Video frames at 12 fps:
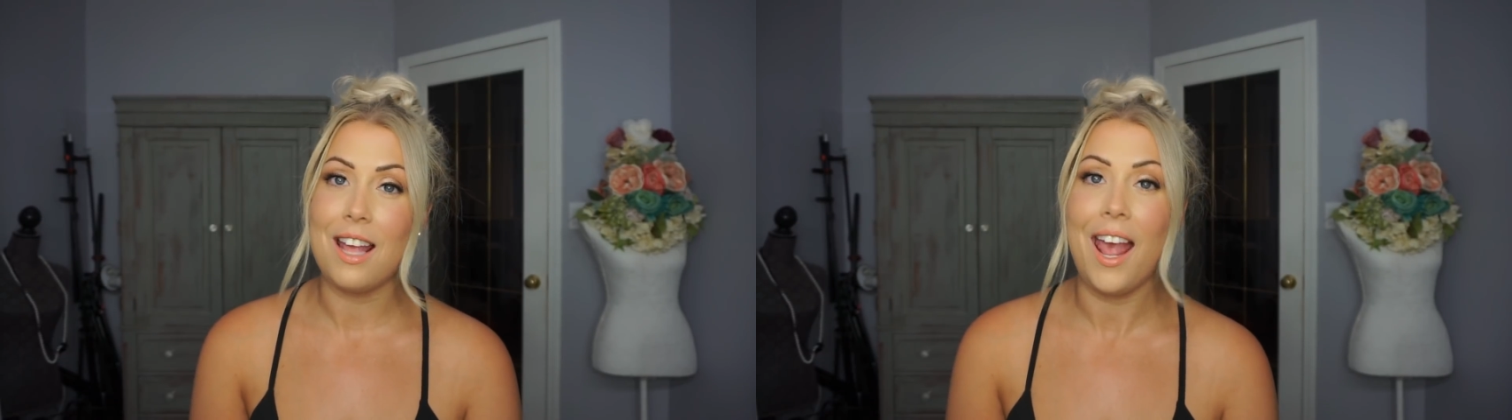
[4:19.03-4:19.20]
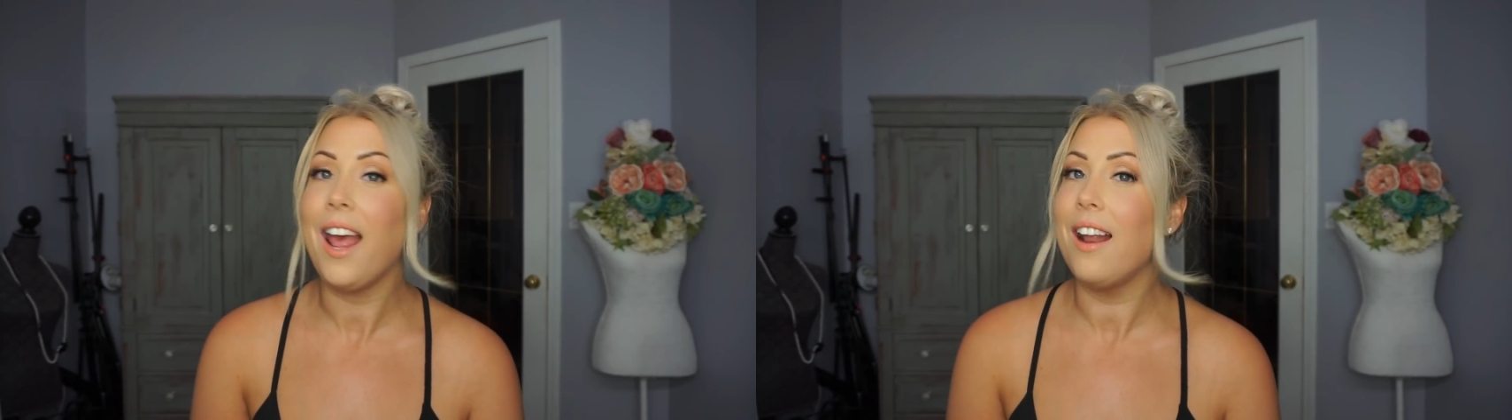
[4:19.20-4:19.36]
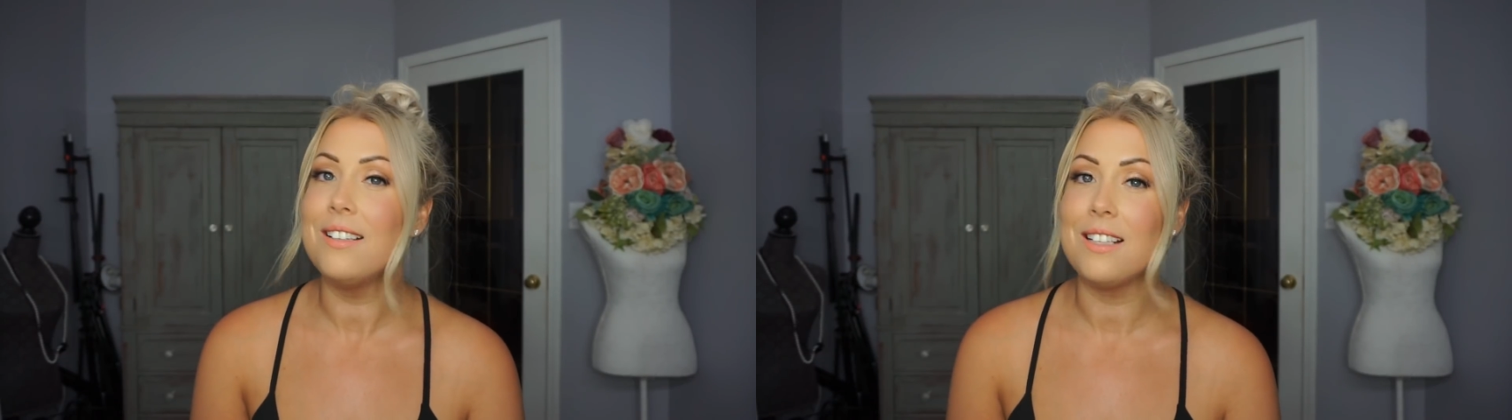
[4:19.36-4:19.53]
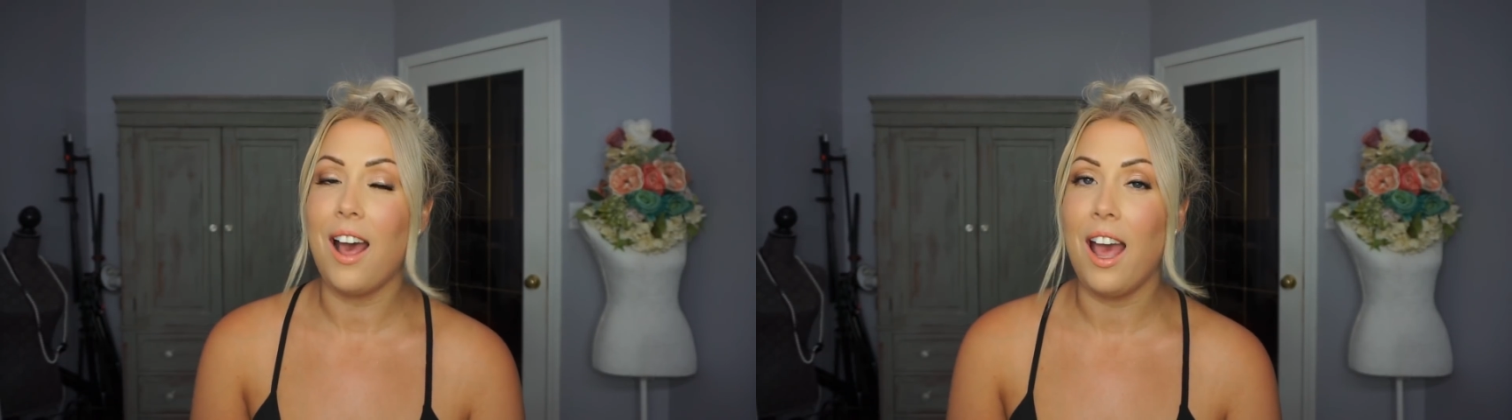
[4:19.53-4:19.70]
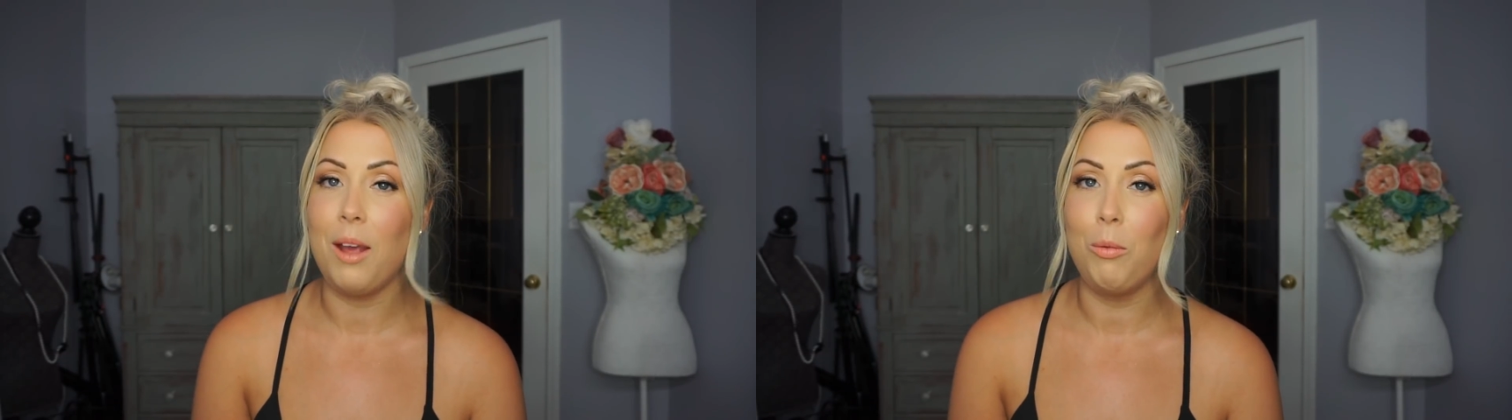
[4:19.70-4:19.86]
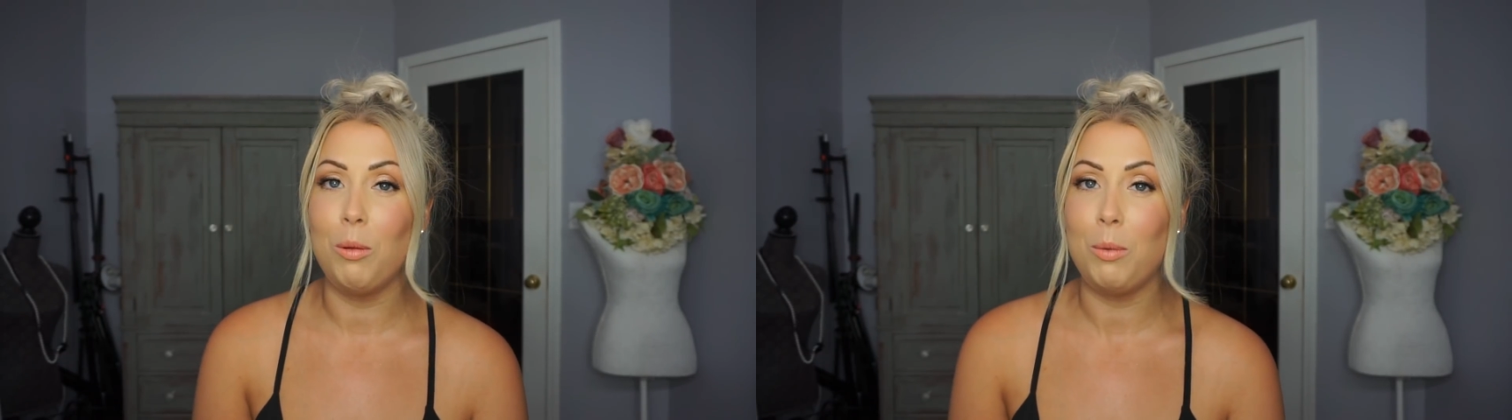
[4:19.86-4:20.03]
and
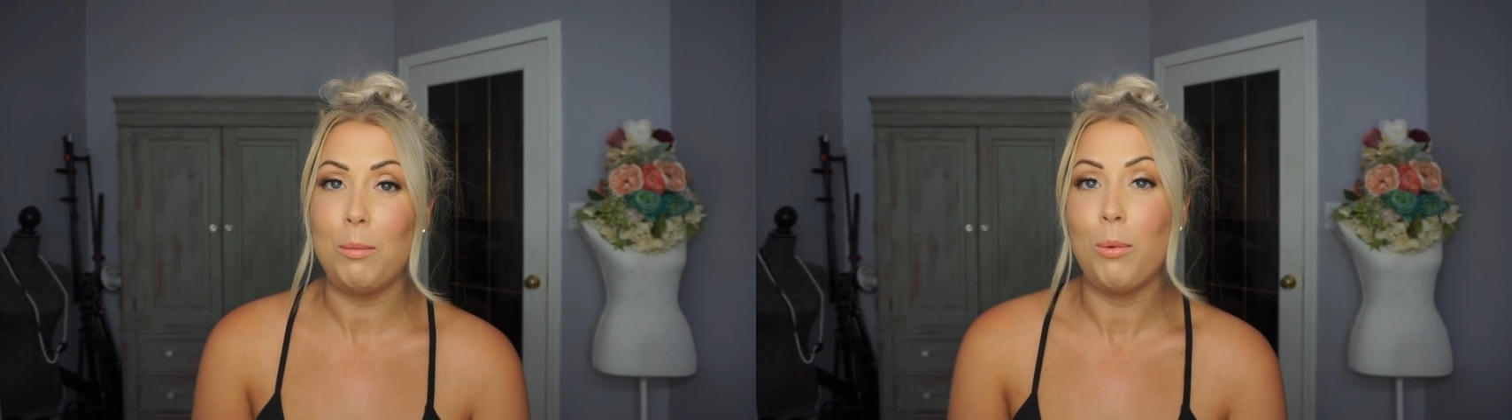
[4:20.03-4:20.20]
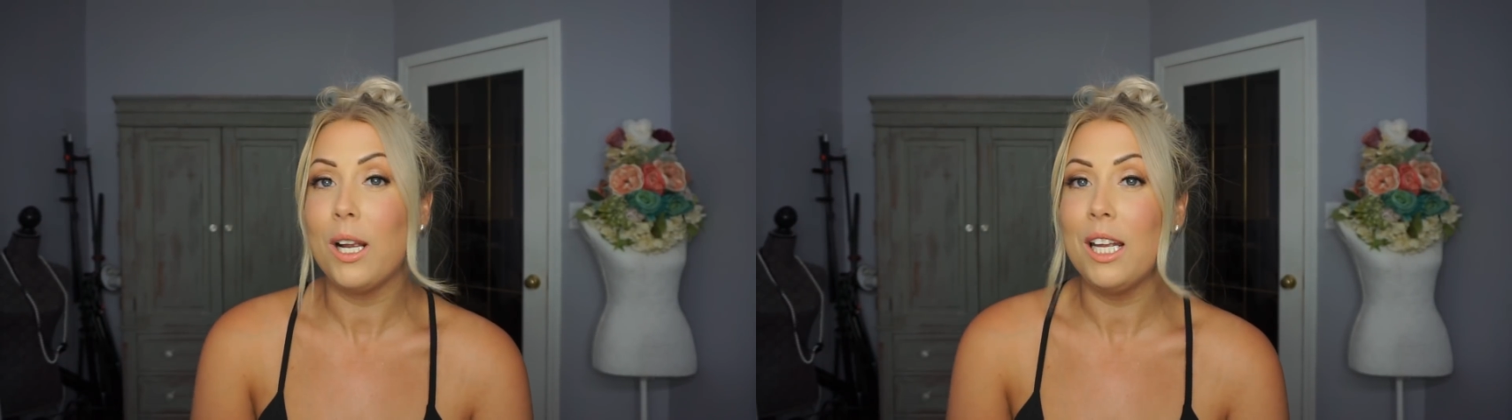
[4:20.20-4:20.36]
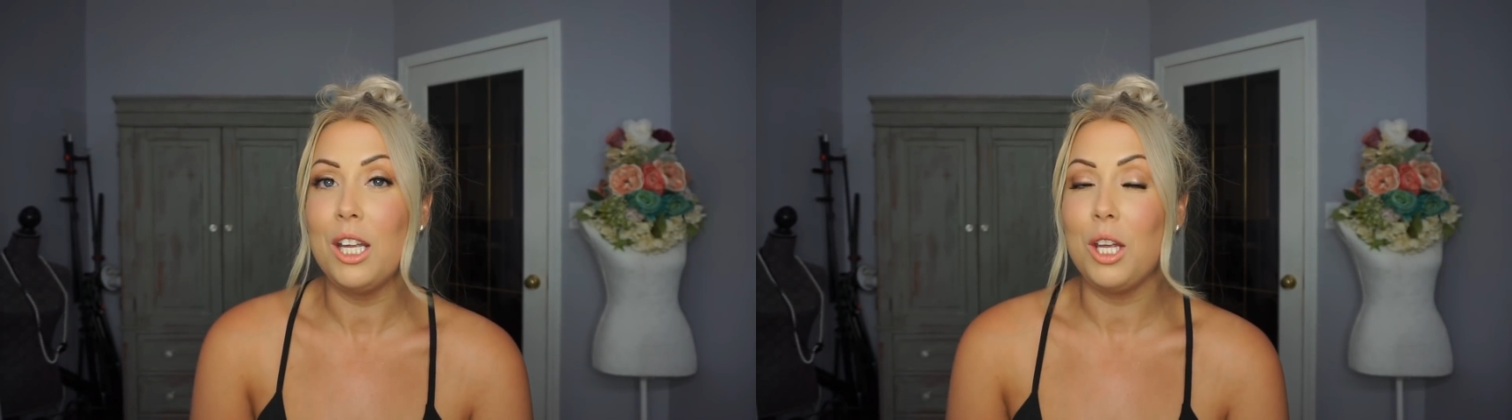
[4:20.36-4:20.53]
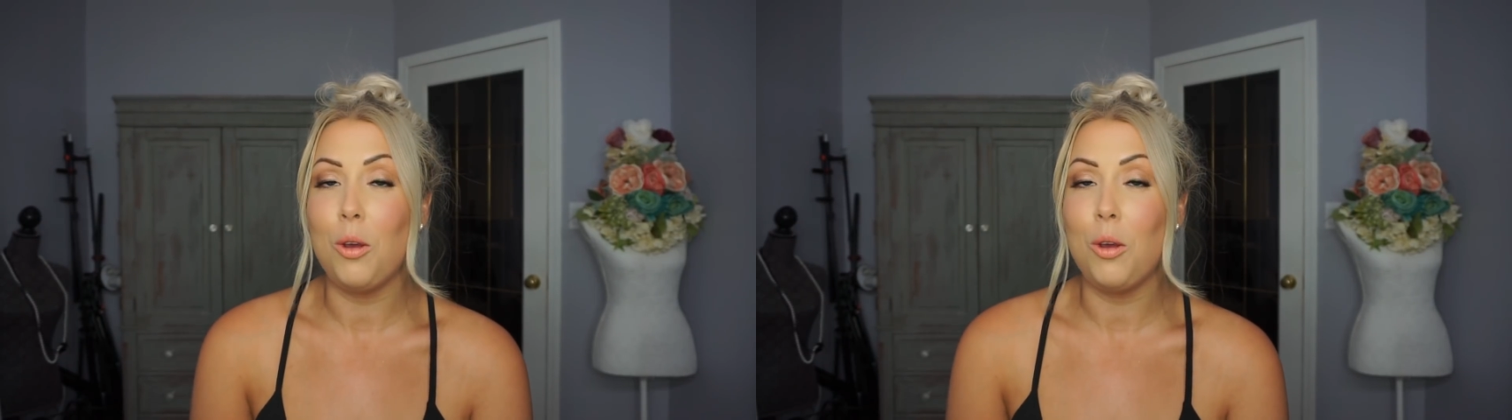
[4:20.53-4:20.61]
I will be bringing